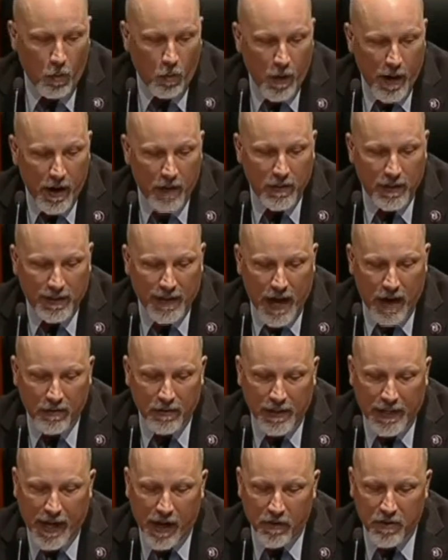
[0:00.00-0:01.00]
aware that
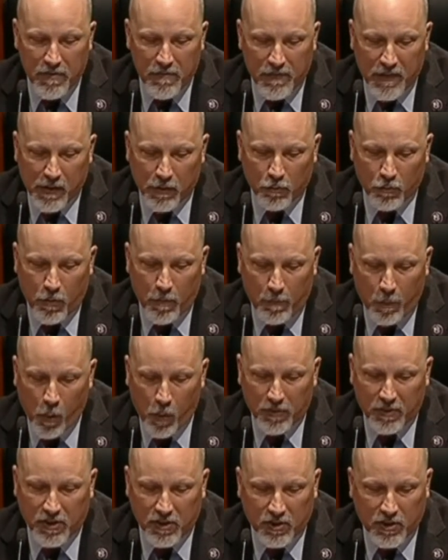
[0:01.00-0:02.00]
Loudoun County failed to
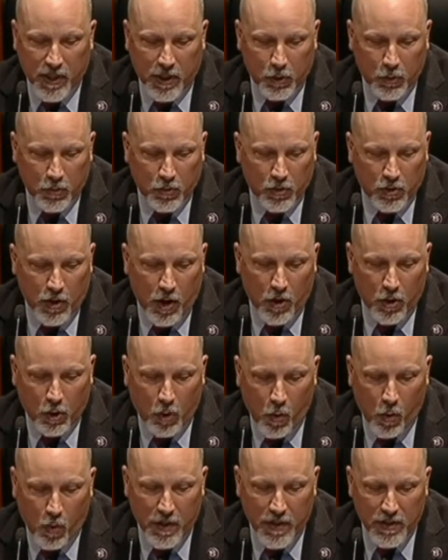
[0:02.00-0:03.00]
report this sexual assault
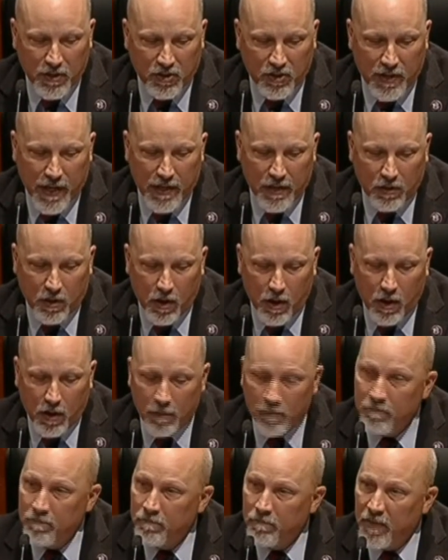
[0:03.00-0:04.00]
according to state
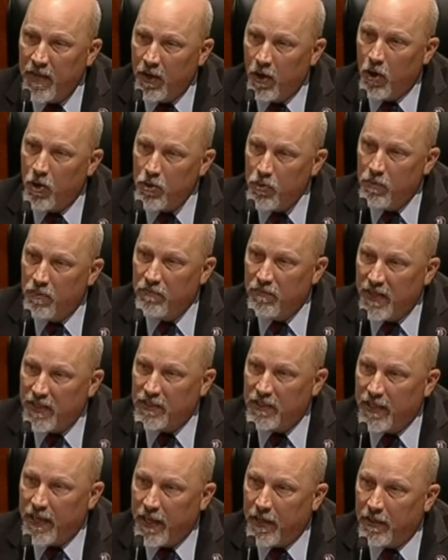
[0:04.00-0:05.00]
law? And are you
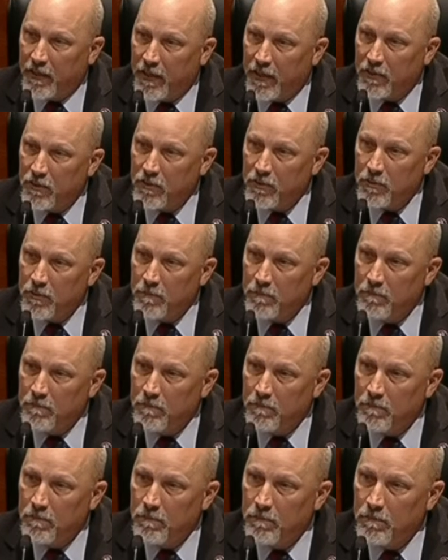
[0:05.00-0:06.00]
investigating this?
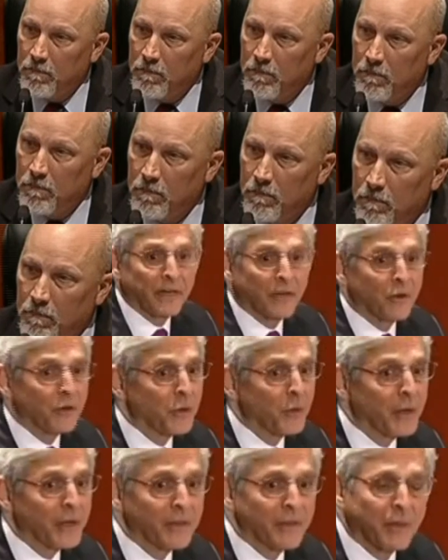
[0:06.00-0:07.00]
Again, I'm sorry, I don't
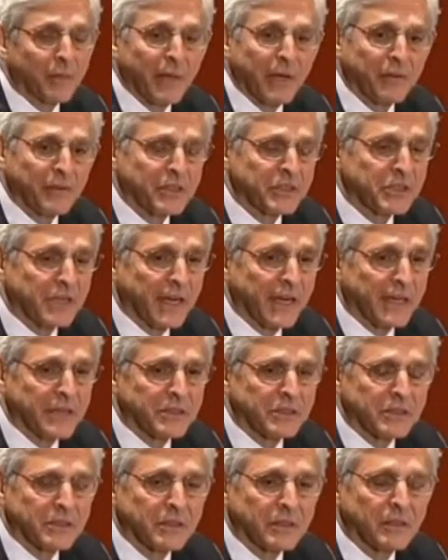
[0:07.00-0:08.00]
know anything about this
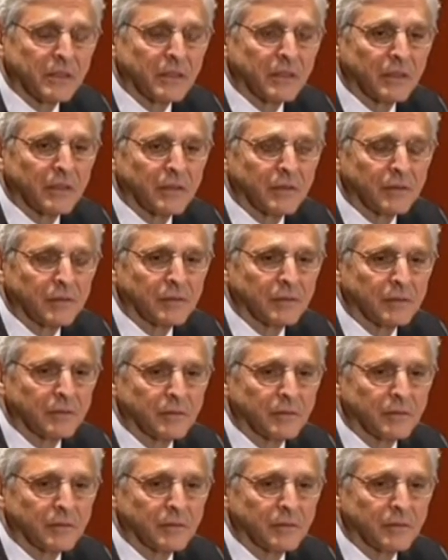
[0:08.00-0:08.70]
case. Are you